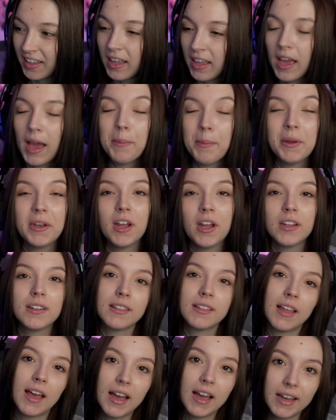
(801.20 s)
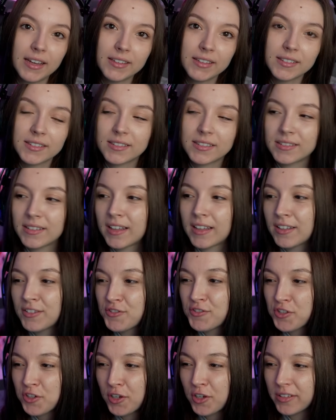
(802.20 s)
I mean, not nice that
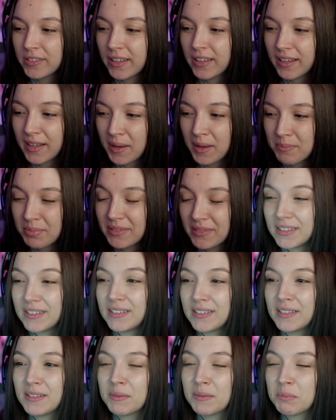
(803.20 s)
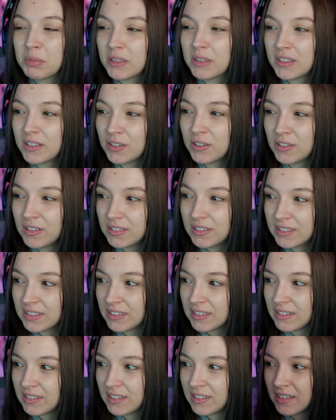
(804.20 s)
she got decapitated, but the whole
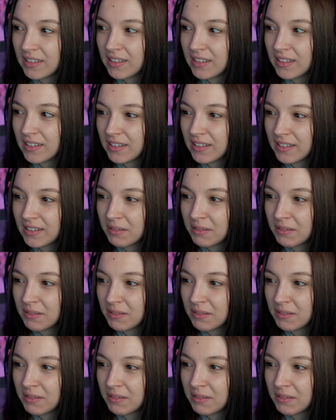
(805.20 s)
scene thingy.